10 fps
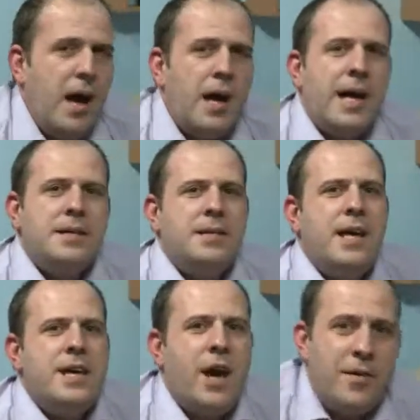Okay, so
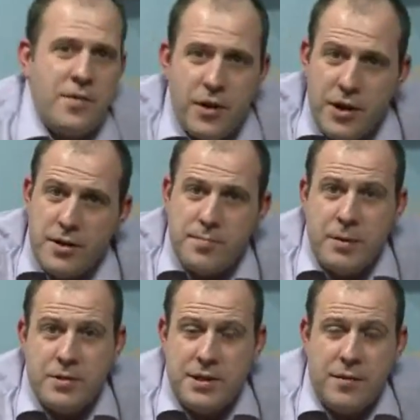there you go. If you're looking to
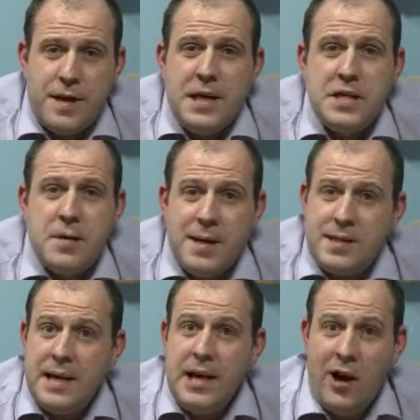build yourself an
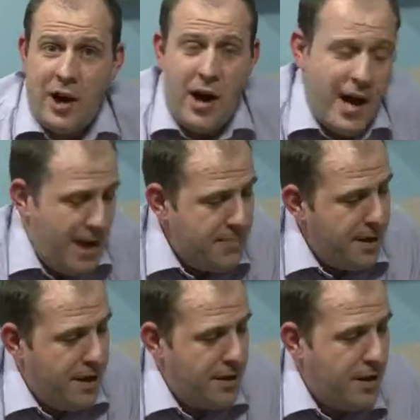HTPC like I am,
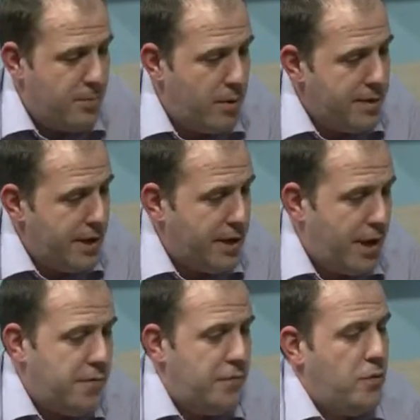then I think I'm probably going to
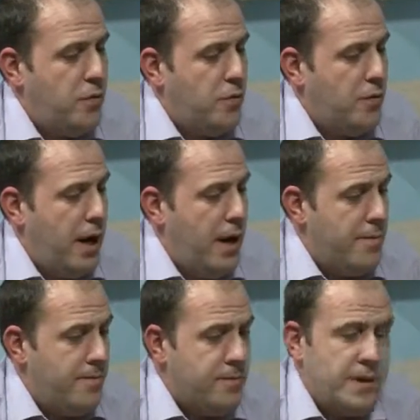go for
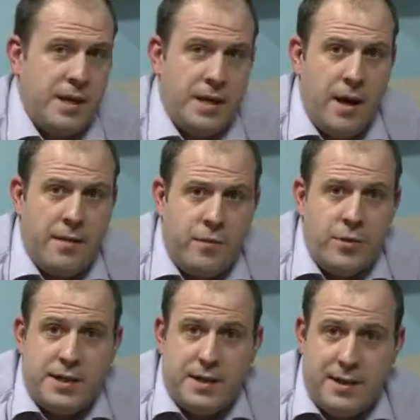the
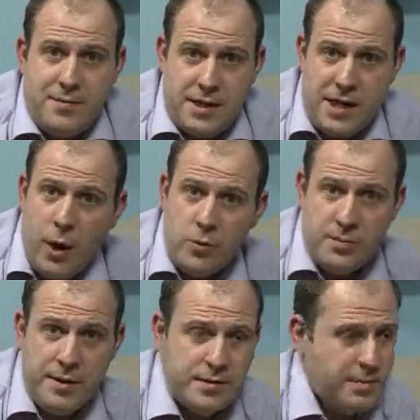4670
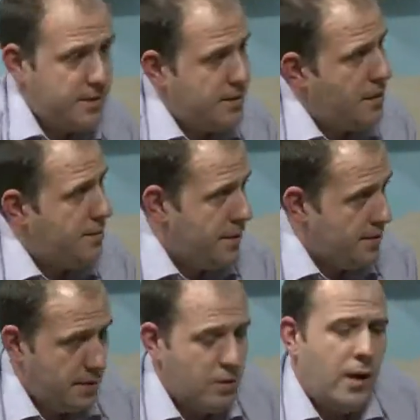Ultimate, because it's going to be
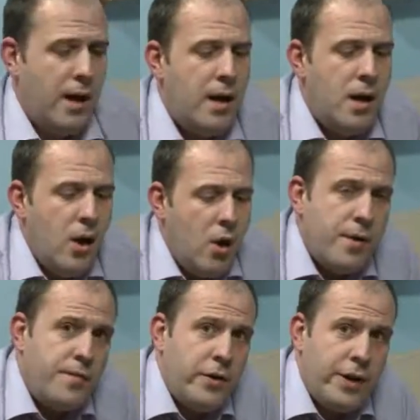nice and quiet. Or
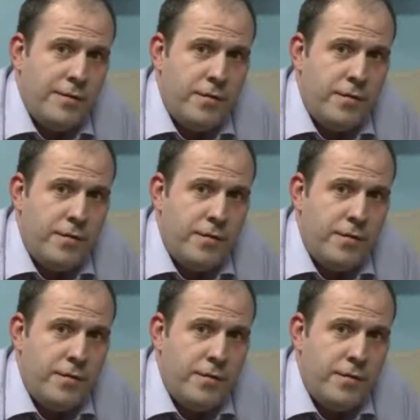if you're looking